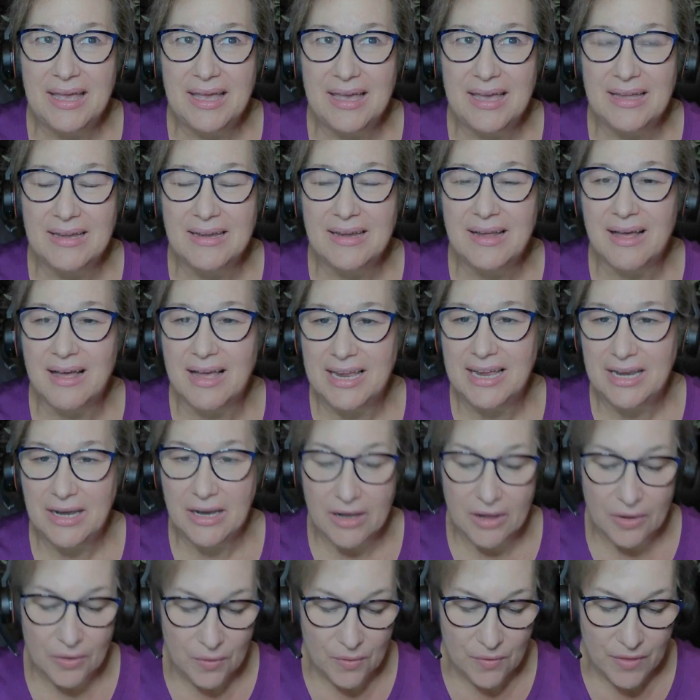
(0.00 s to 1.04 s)
And I
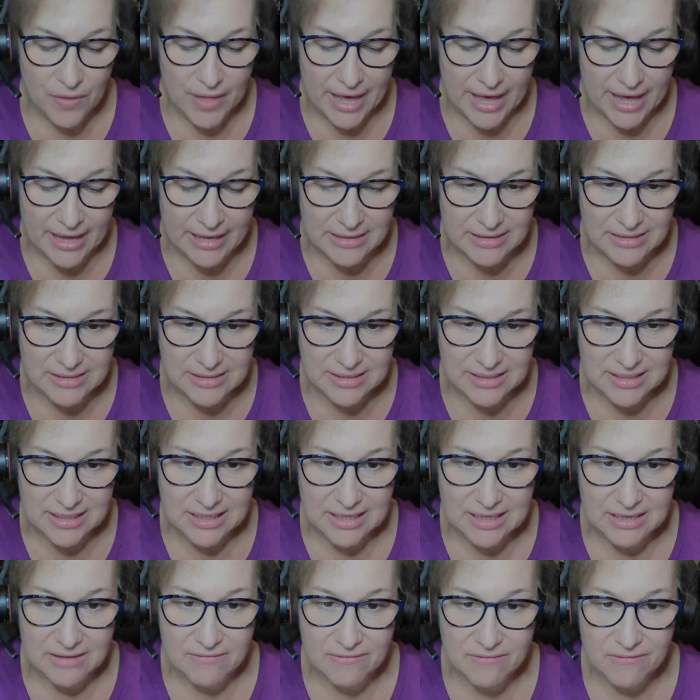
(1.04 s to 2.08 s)
know that
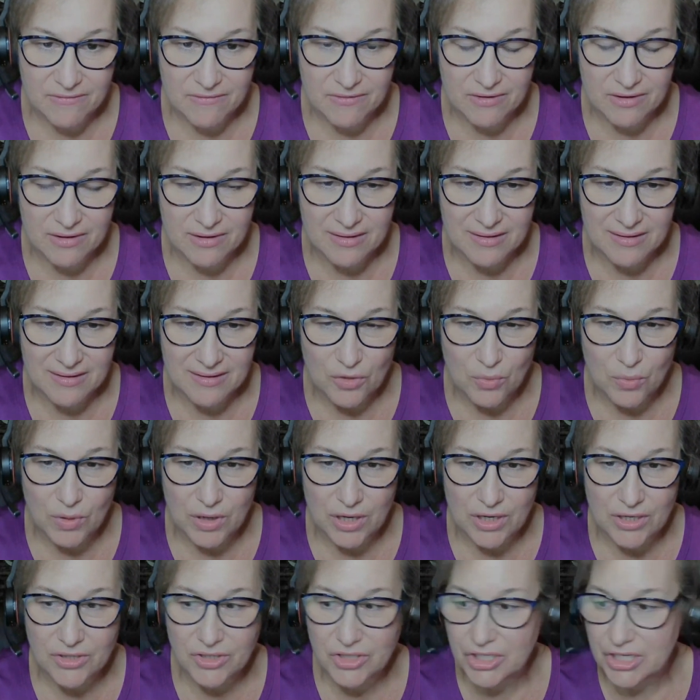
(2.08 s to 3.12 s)
if the
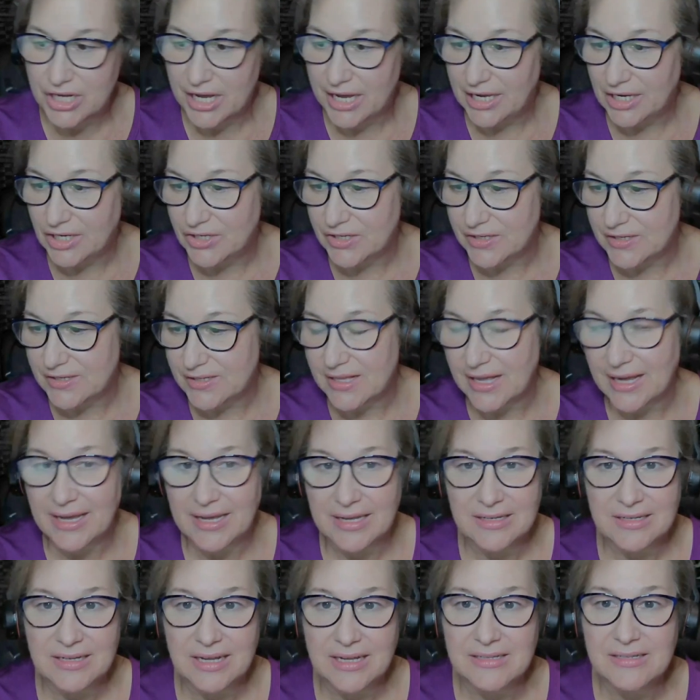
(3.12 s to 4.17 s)
world changes
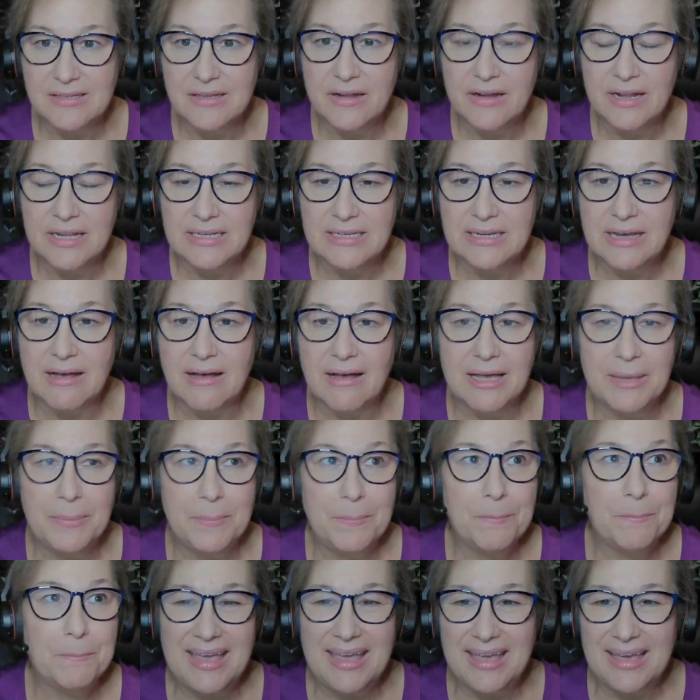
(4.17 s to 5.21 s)
like it does on a
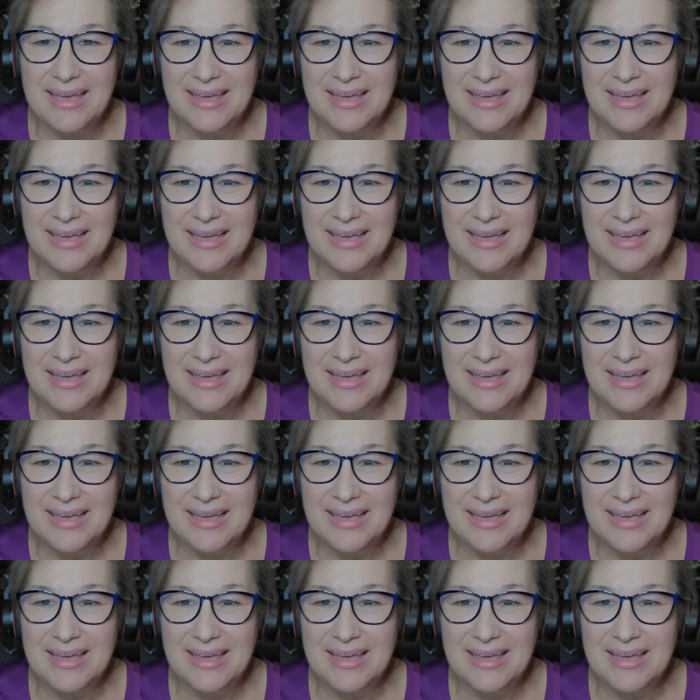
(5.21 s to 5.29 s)
dime,